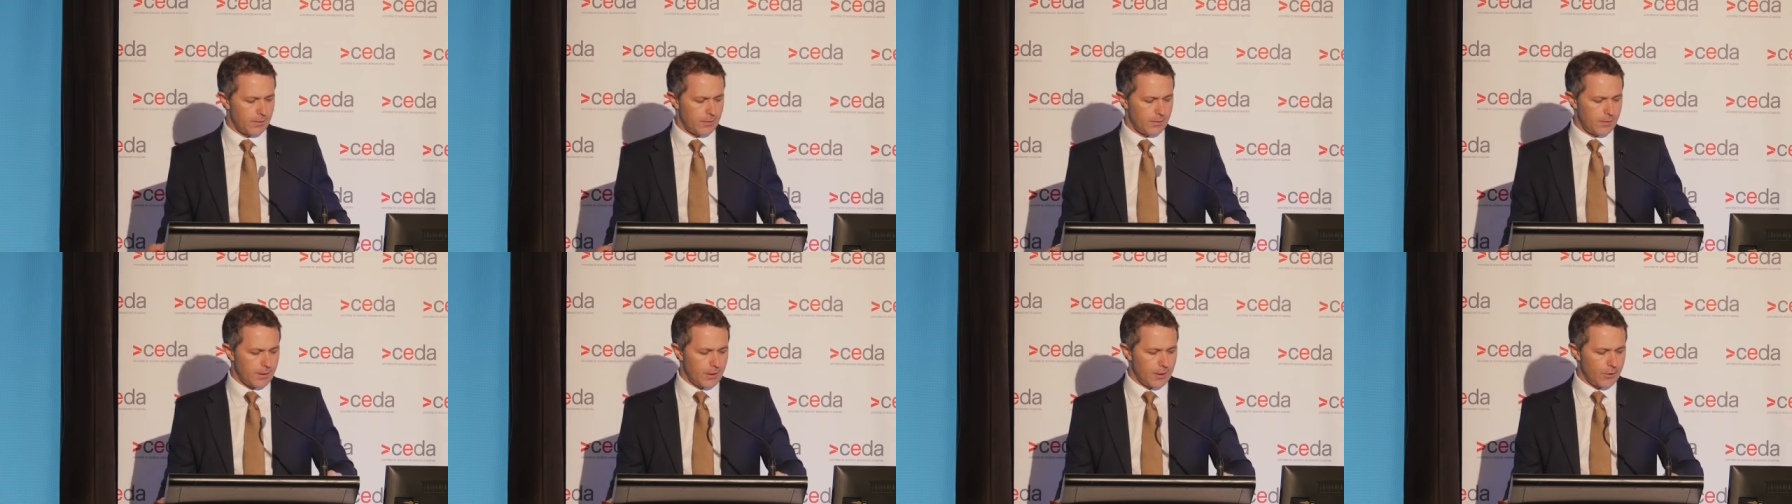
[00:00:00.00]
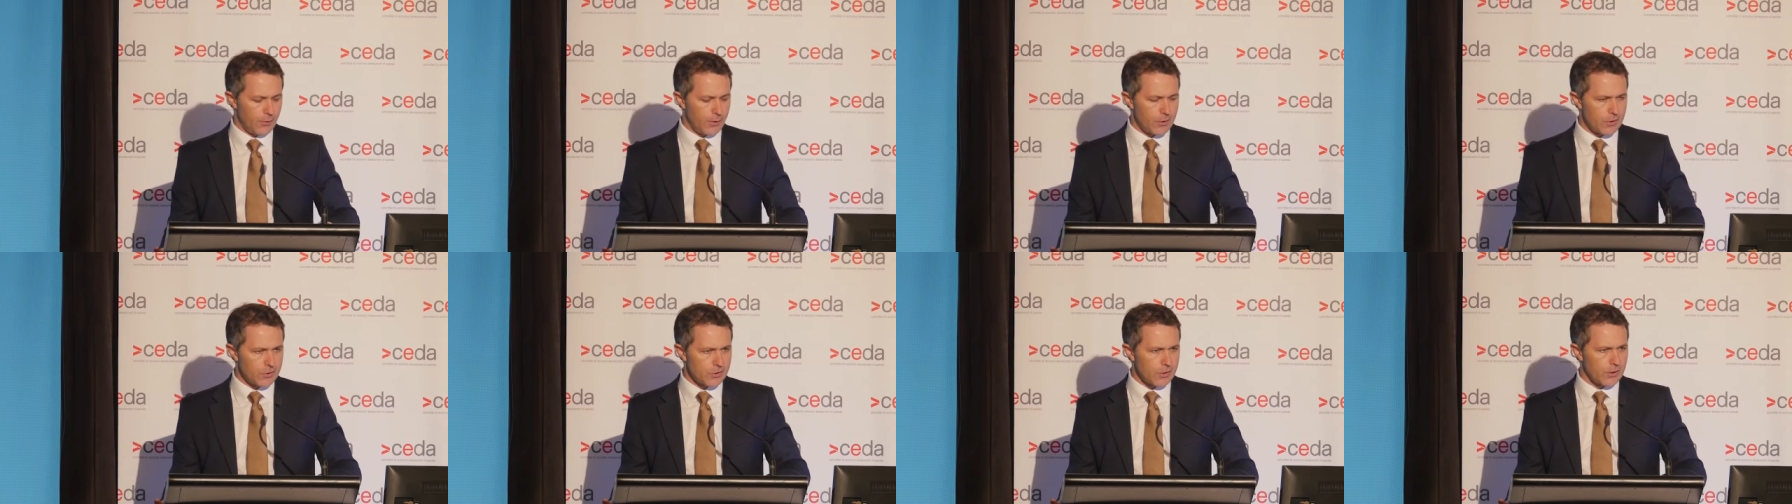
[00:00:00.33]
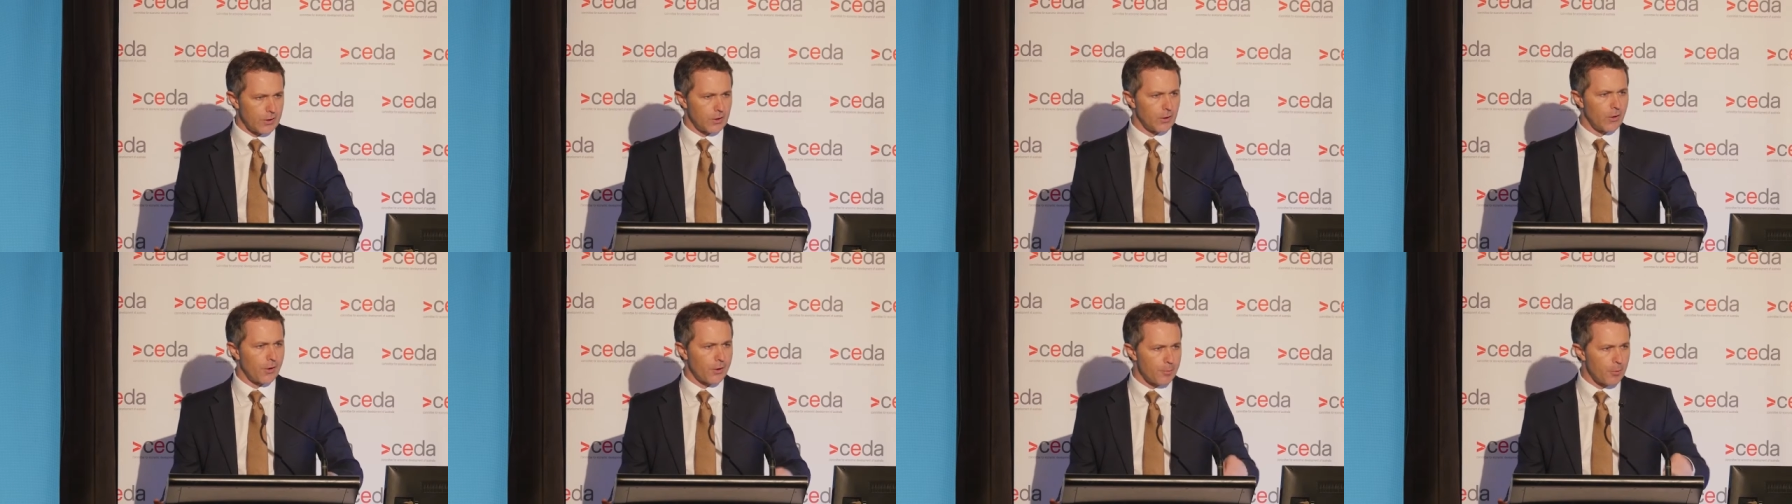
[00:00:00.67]
there is
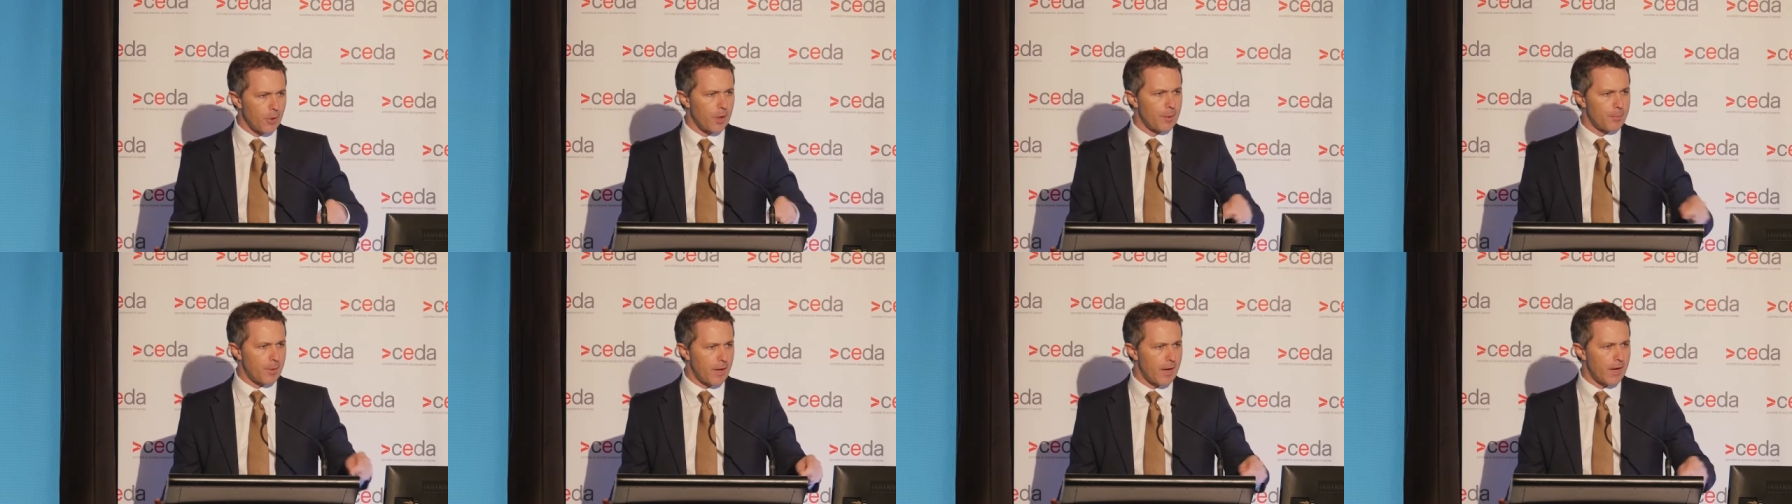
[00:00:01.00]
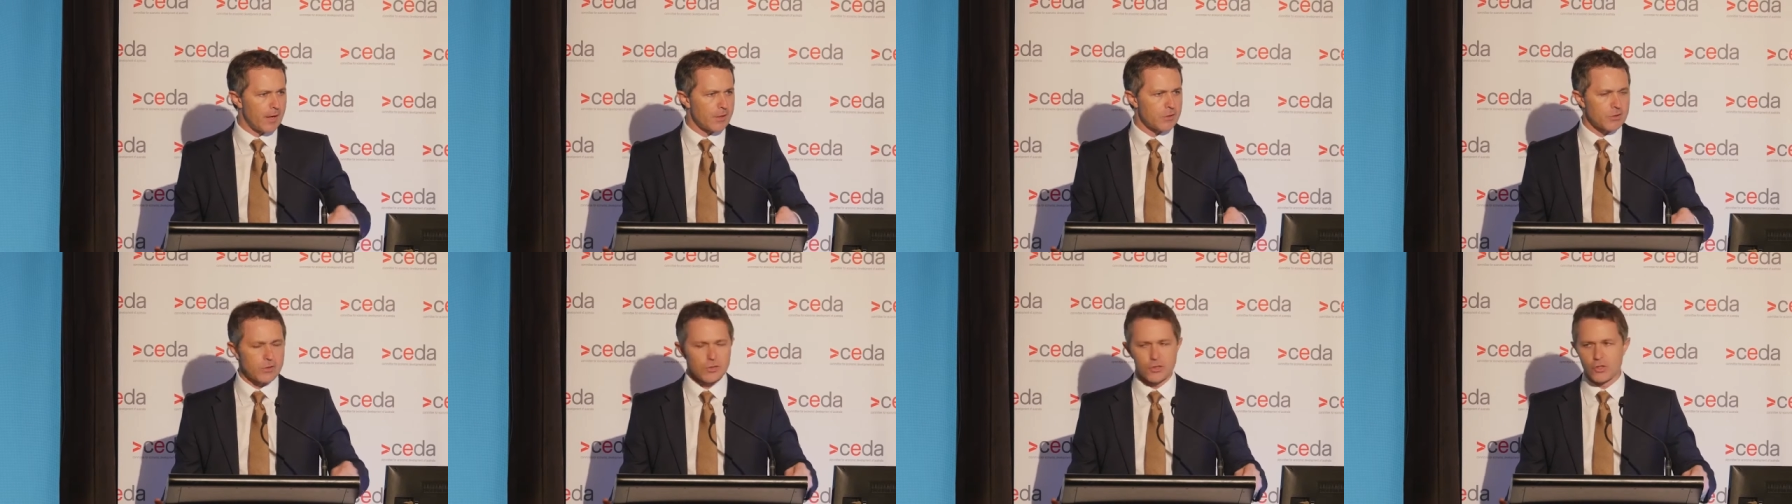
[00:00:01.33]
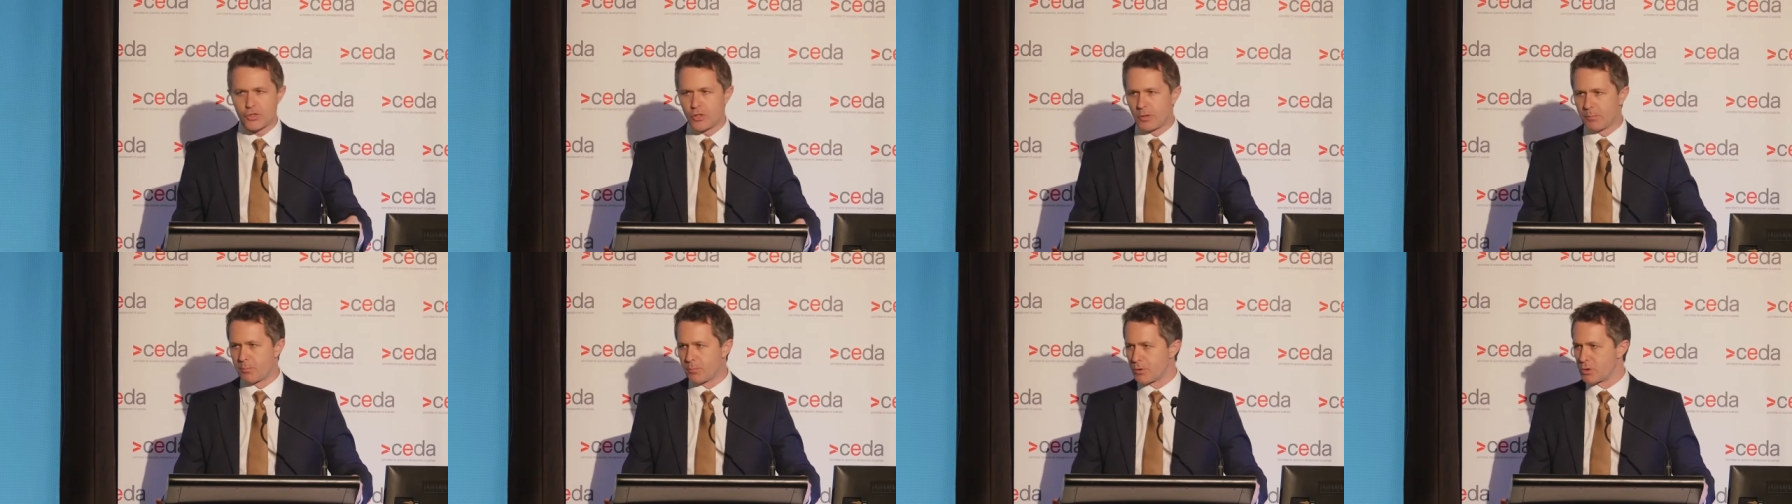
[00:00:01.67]
a lot of
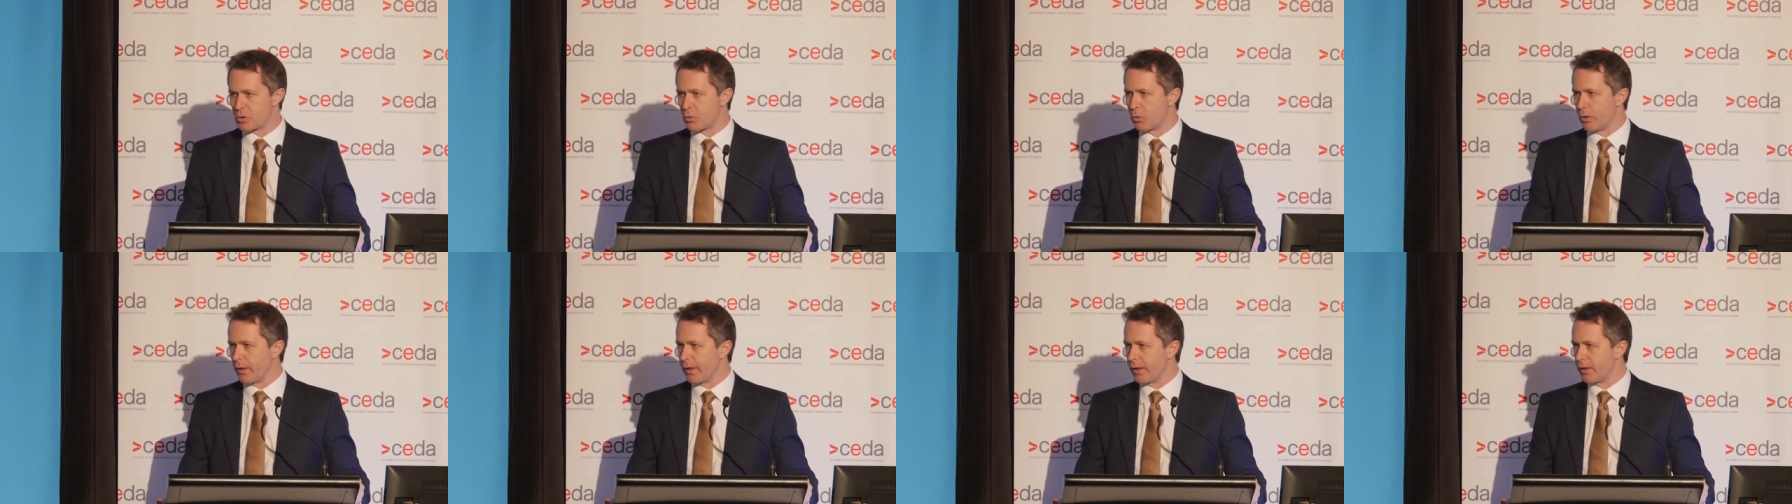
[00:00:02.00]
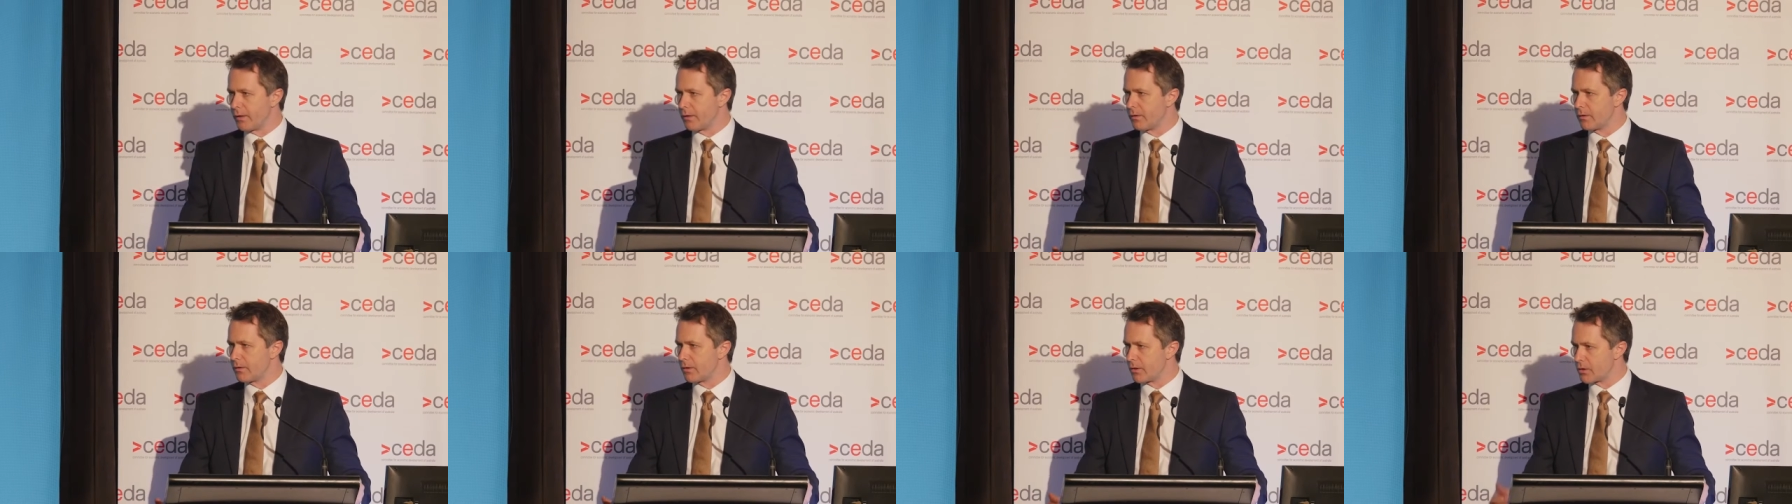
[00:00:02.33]
bipartisanship between